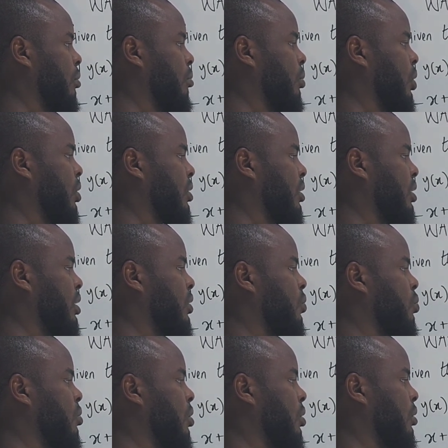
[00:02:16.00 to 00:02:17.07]
plus
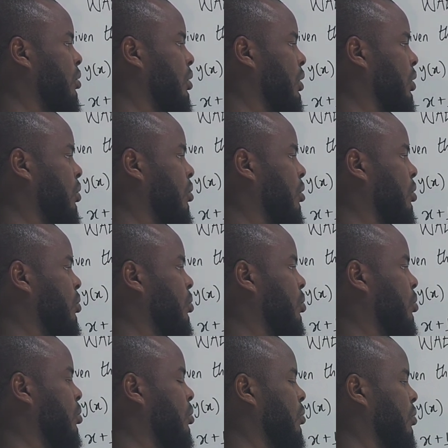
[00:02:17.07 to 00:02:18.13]
c1 equals
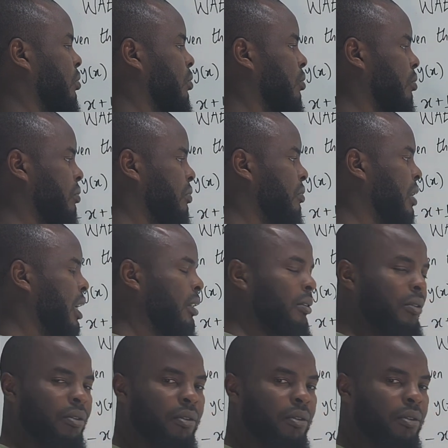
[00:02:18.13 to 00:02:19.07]
to 5.